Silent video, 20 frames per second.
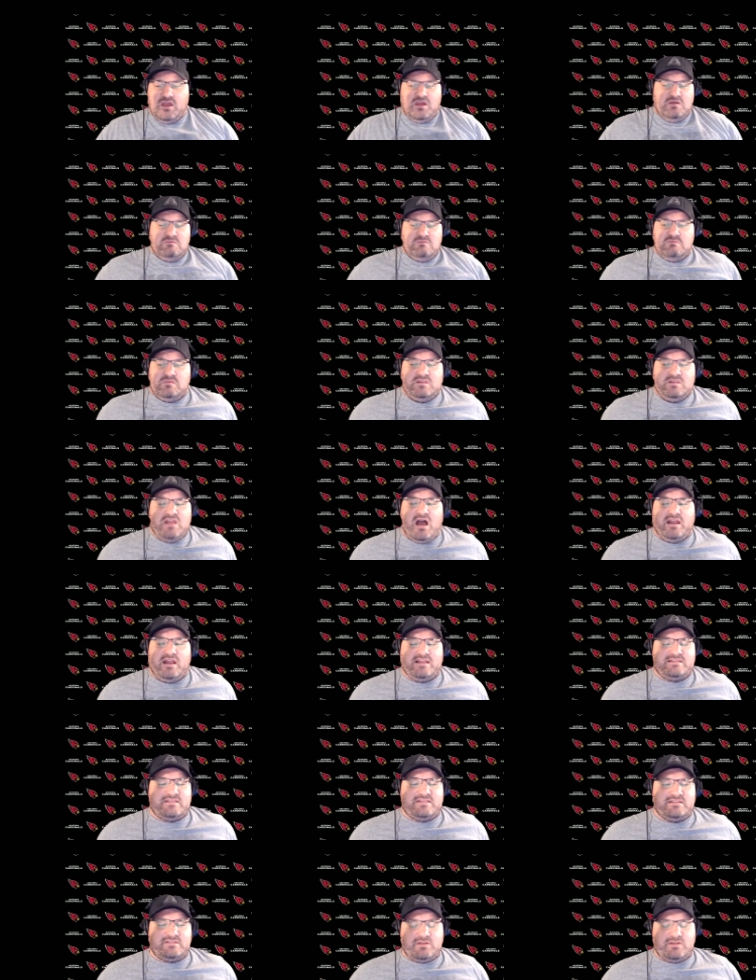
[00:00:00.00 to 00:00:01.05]

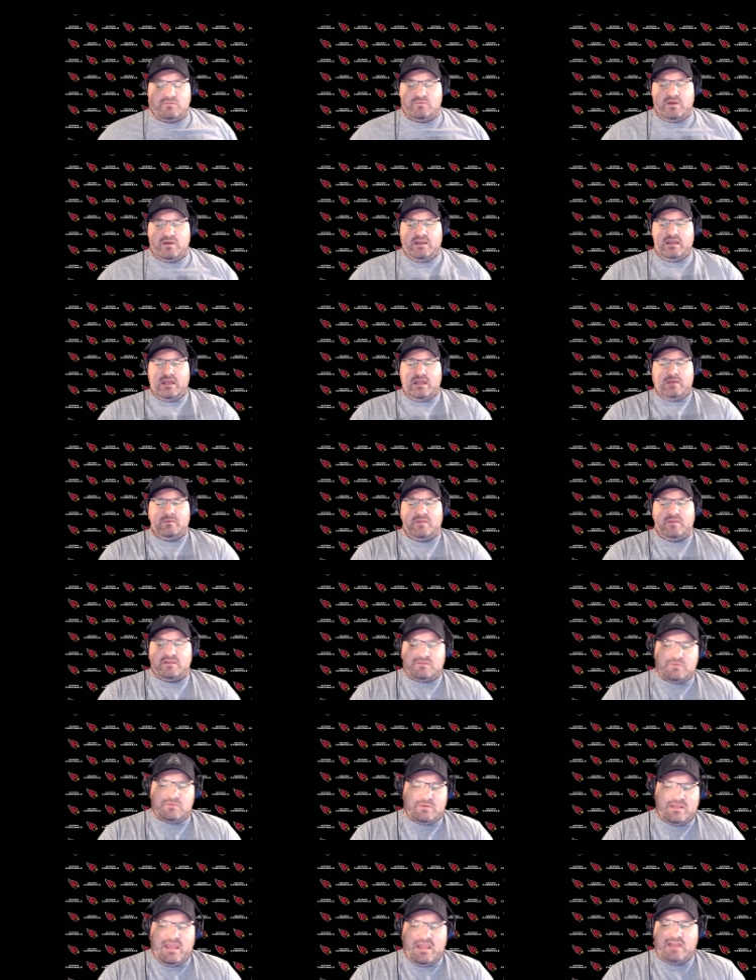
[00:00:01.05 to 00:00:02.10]
Non-existent running game in this
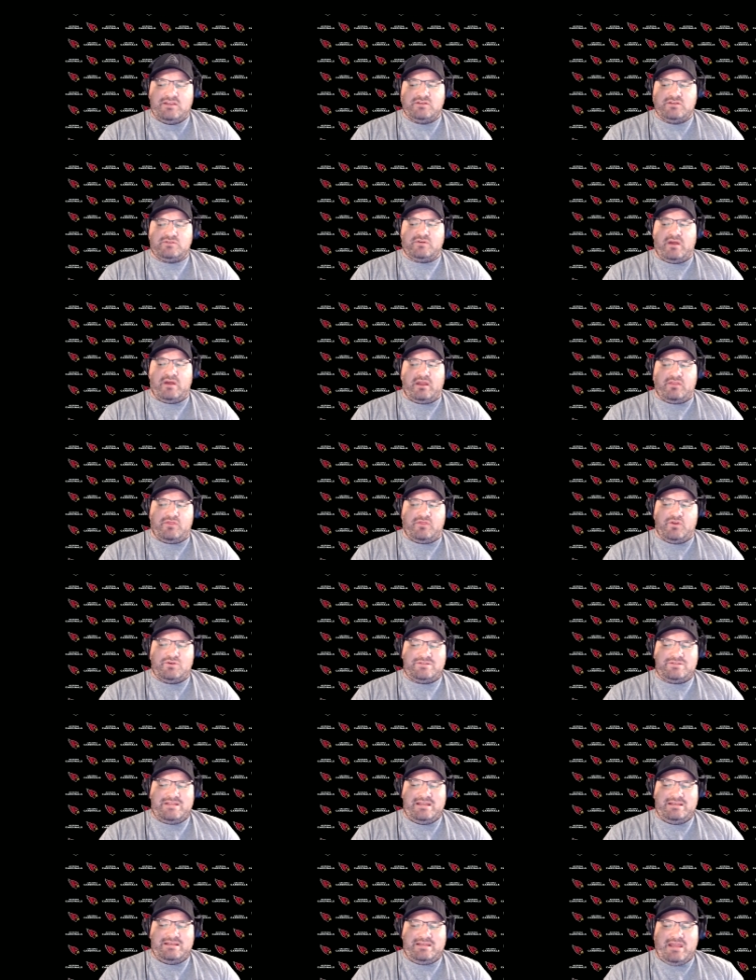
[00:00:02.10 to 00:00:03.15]
one. Kenyon Drake,
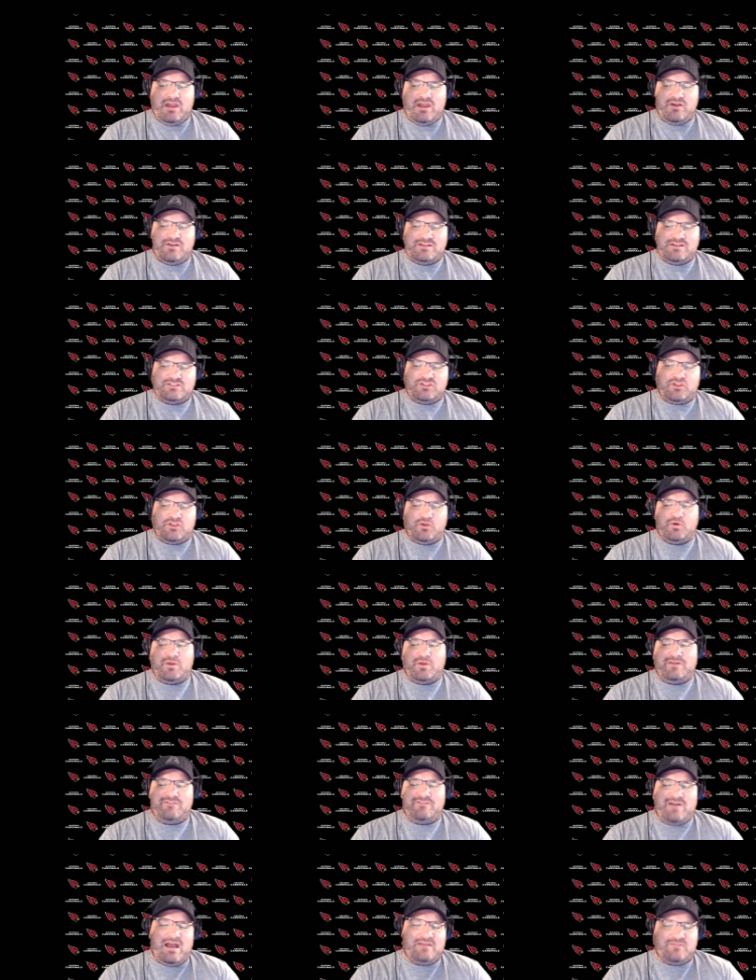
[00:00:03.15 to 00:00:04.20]
thirteen carries,
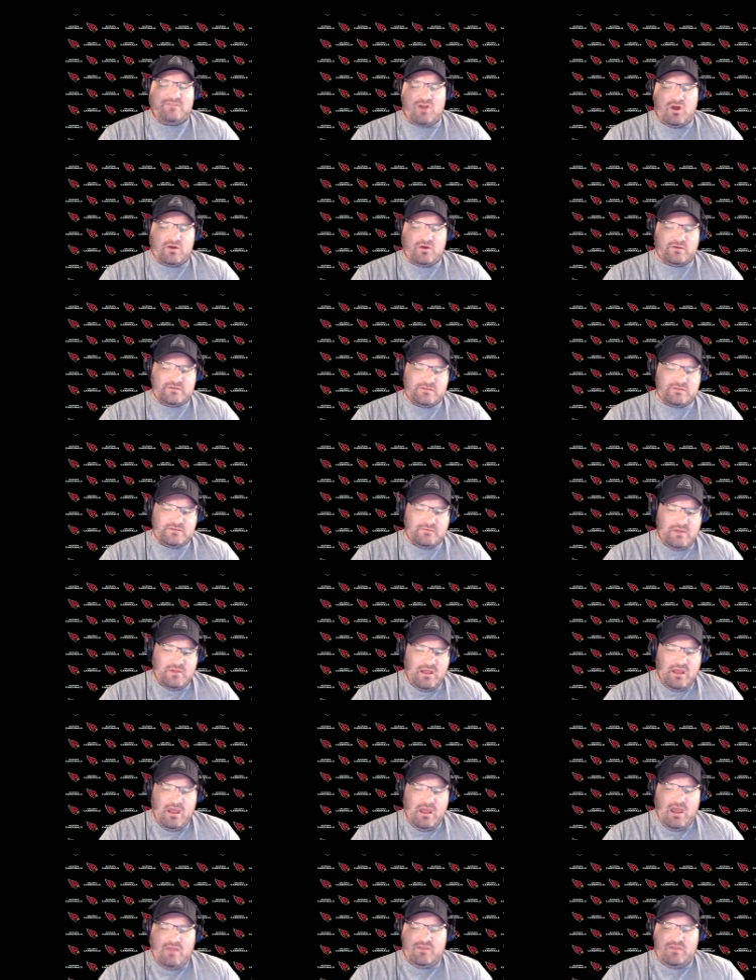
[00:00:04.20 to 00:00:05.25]
thirty-five yards.
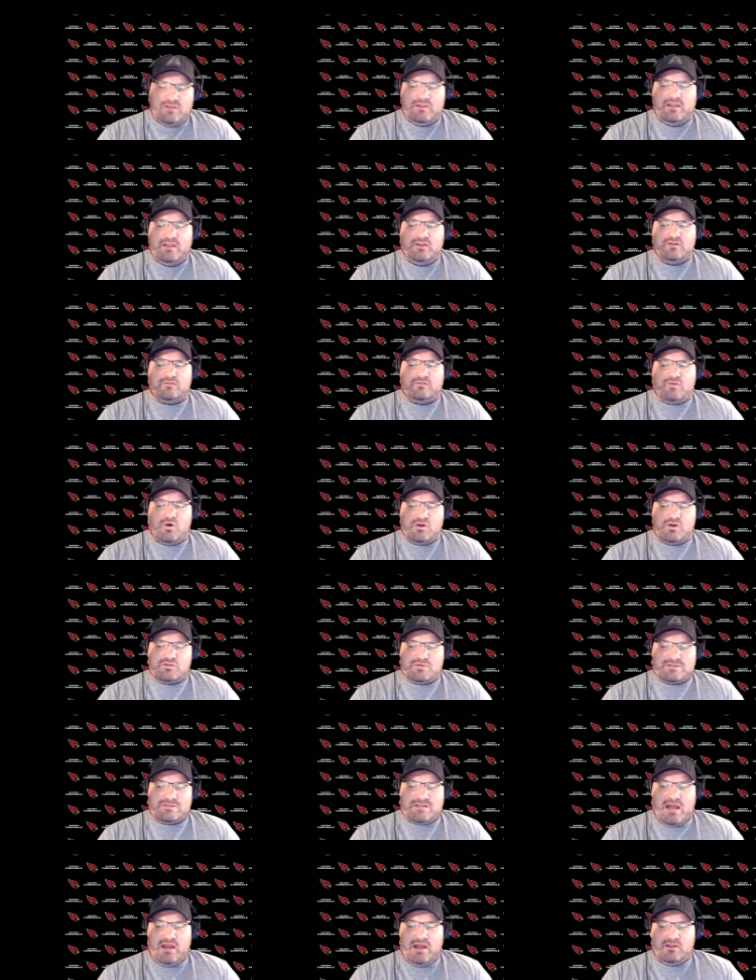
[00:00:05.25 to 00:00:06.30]
The leader, of course,
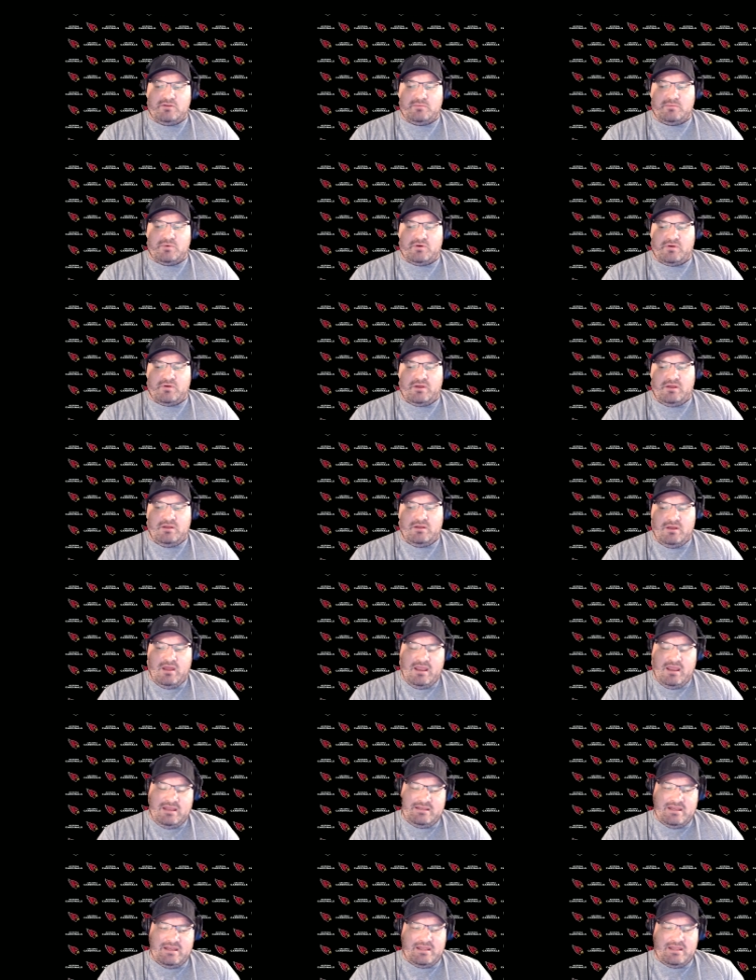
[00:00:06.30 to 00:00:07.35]
was Kyler Murray.
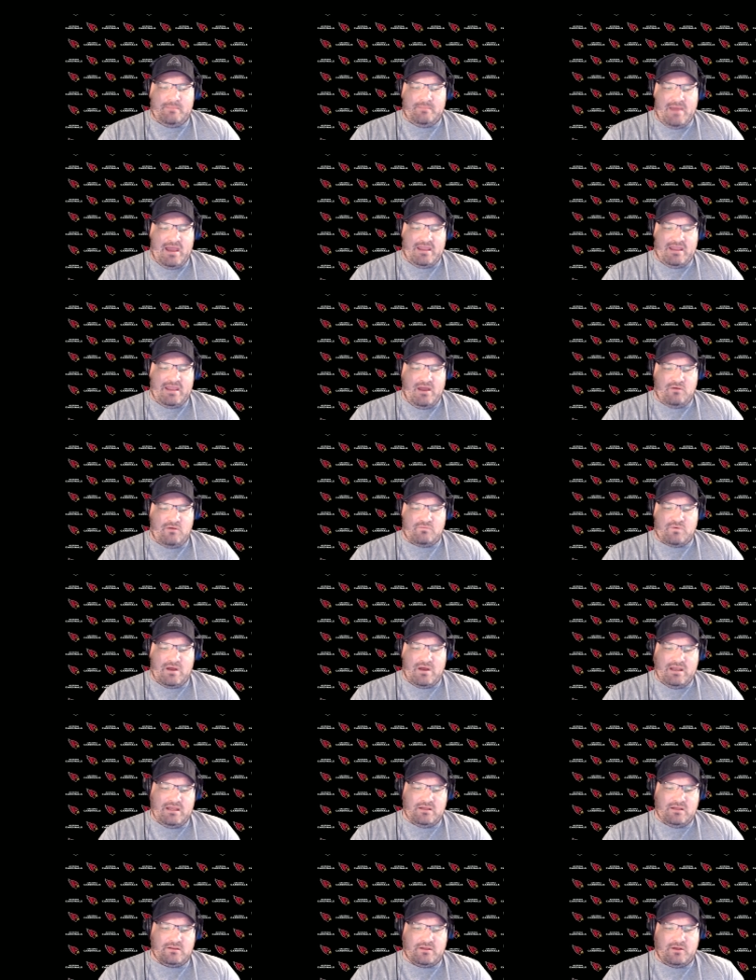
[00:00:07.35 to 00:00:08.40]
He did get back out
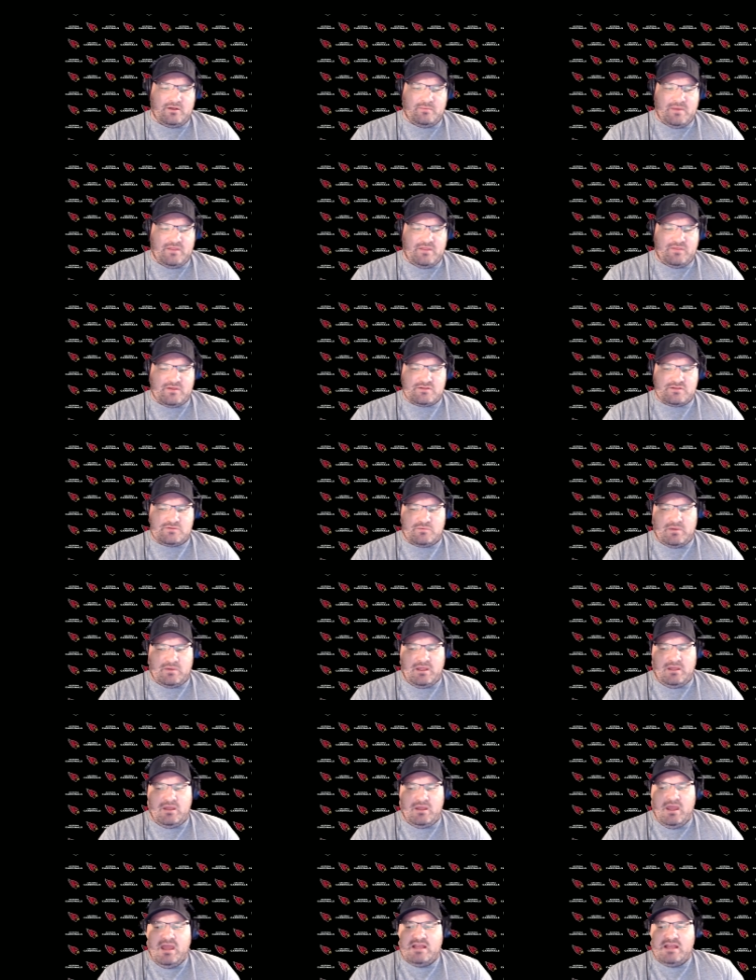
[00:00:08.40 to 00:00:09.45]
running a little bit this
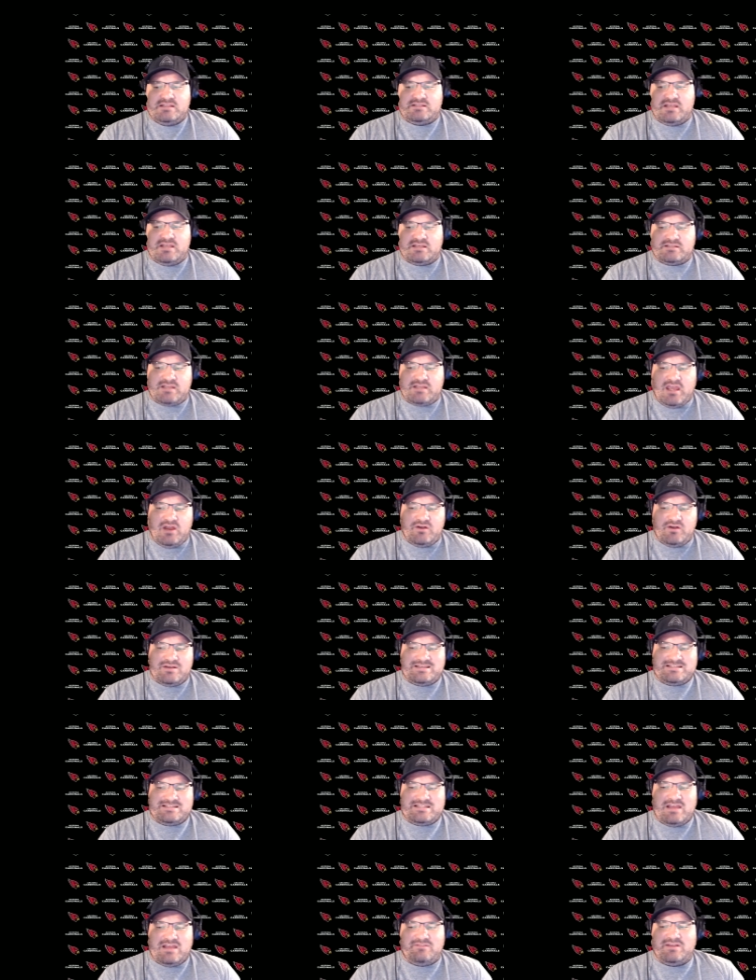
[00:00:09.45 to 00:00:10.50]
week. six carries,
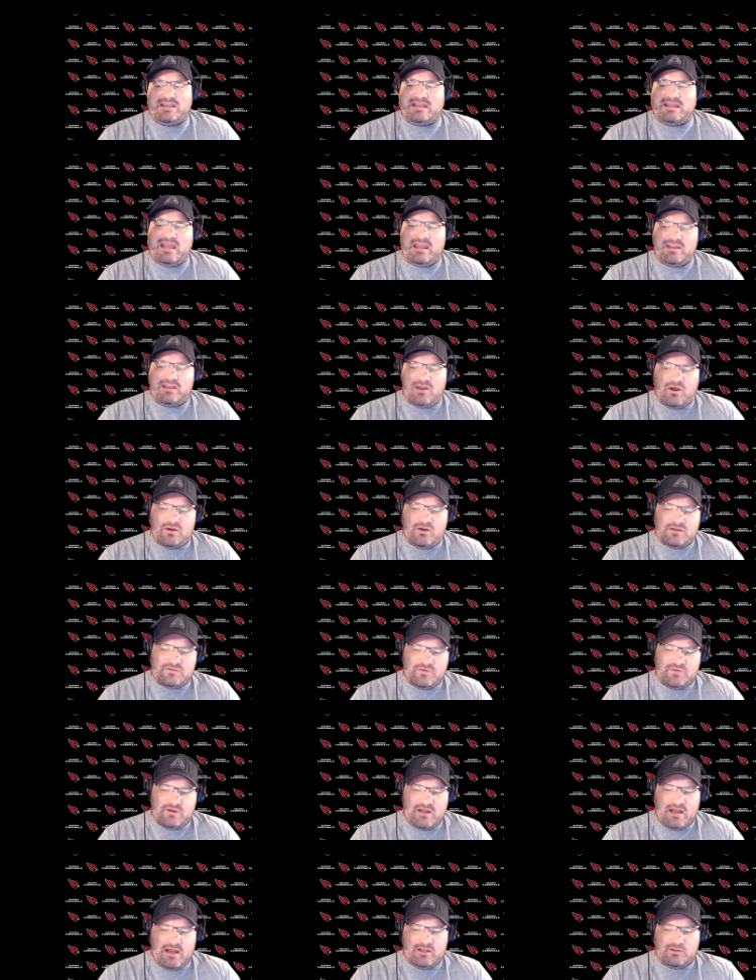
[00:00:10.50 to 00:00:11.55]
seventy-eight yards for
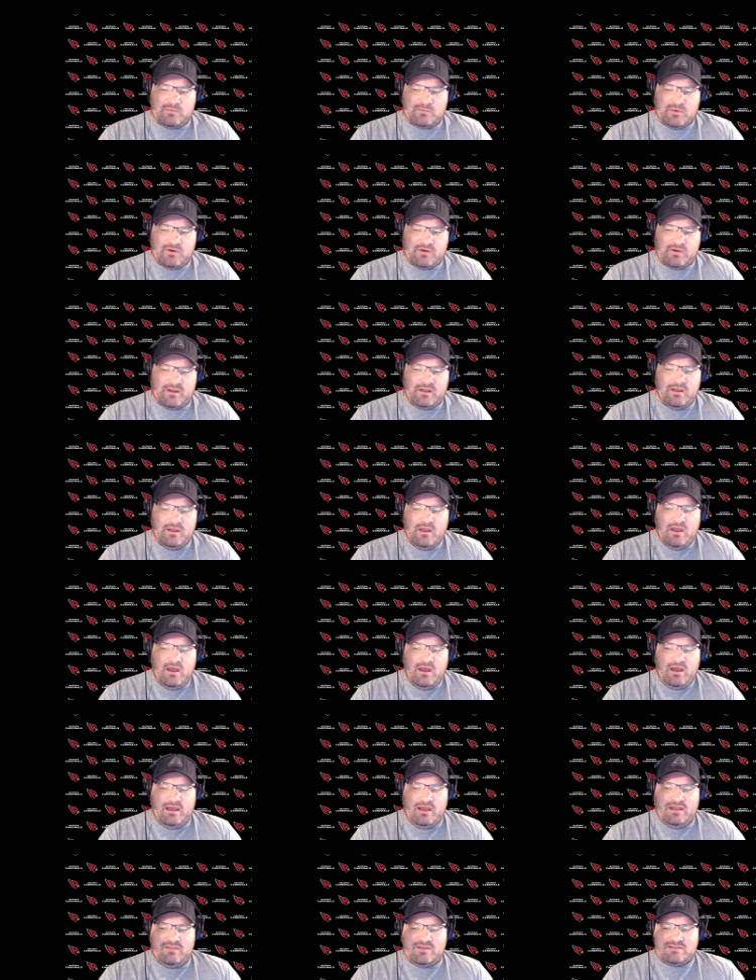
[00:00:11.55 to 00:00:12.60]
Kyler Murray
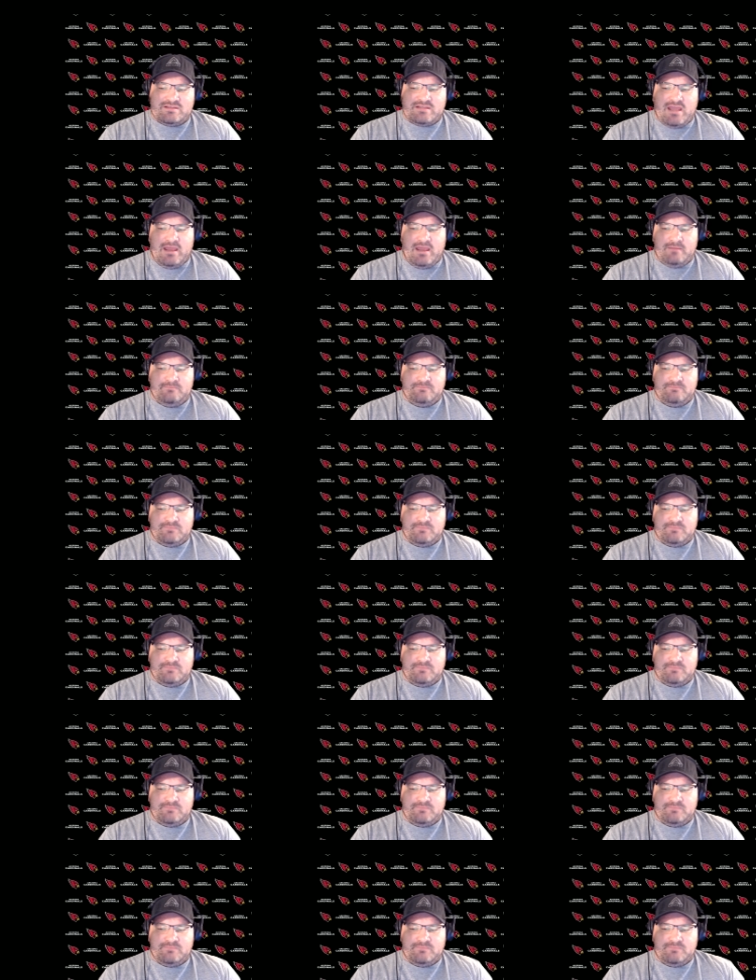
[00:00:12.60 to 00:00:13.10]
uh, in this game.